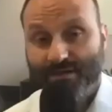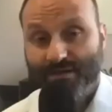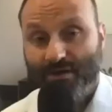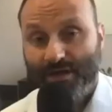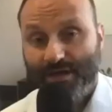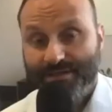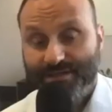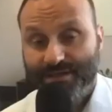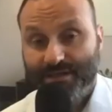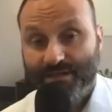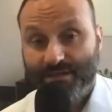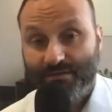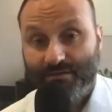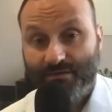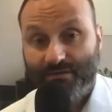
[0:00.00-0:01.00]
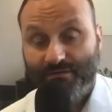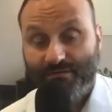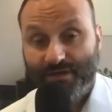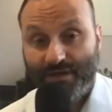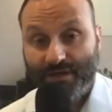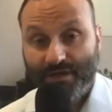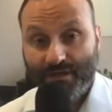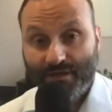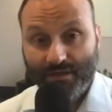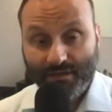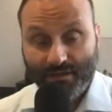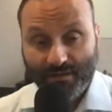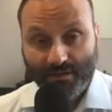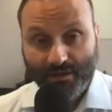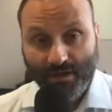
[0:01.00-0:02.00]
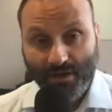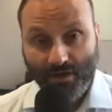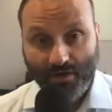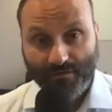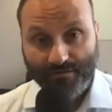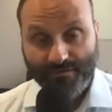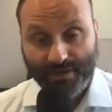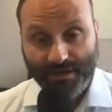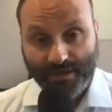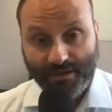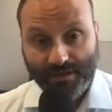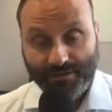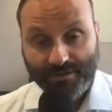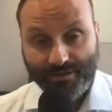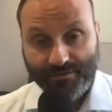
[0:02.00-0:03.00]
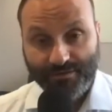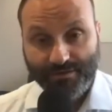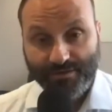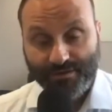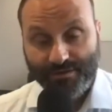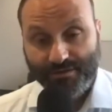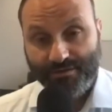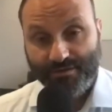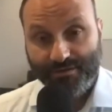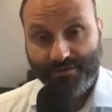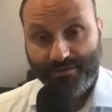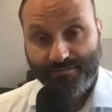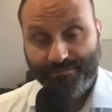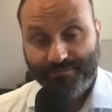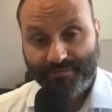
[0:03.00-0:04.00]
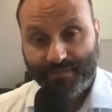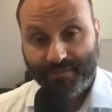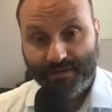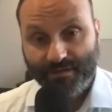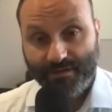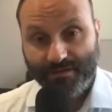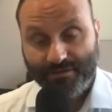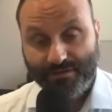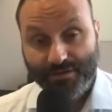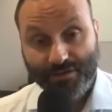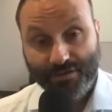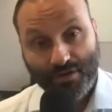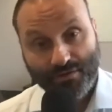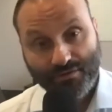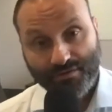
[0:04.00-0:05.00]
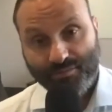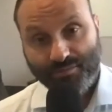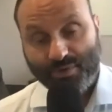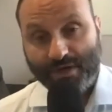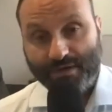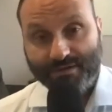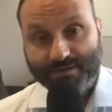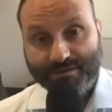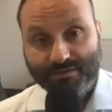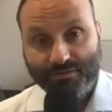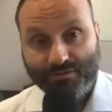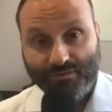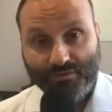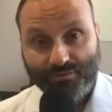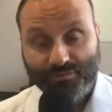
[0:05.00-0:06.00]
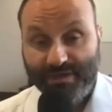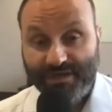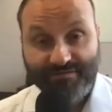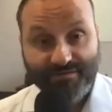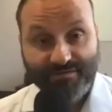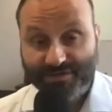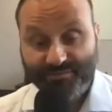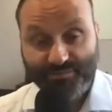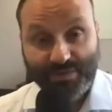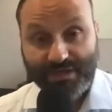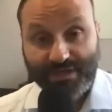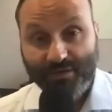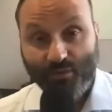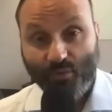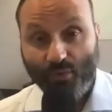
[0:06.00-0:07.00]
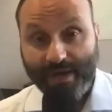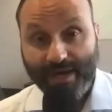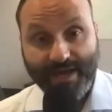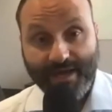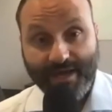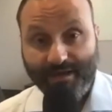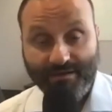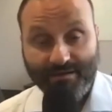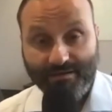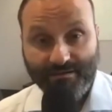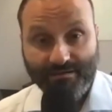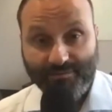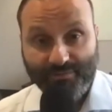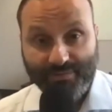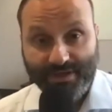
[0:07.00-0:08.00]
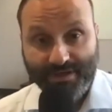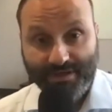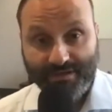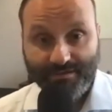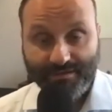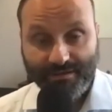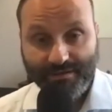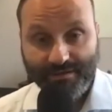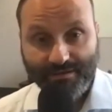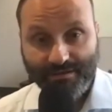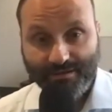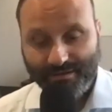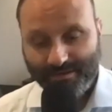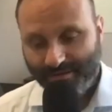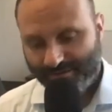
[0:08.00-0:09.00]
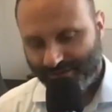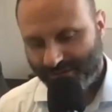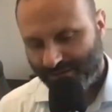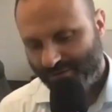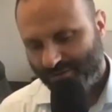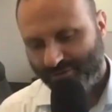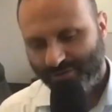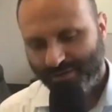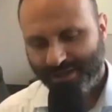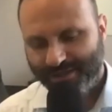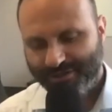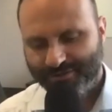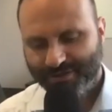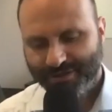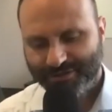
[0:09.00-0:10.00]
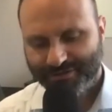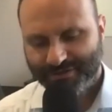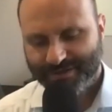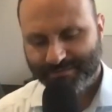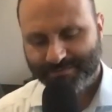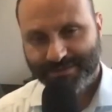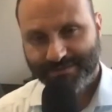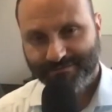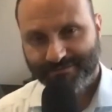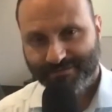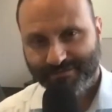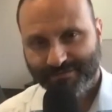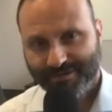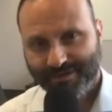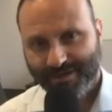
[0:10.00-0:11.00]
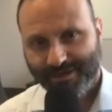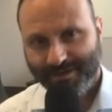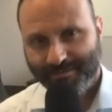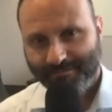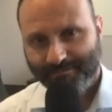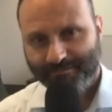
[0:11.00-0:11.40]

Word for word: idea of of uh, you know the the the yoga practice or even just being aware, uh, being, uh, I think you called it interceptive. Um,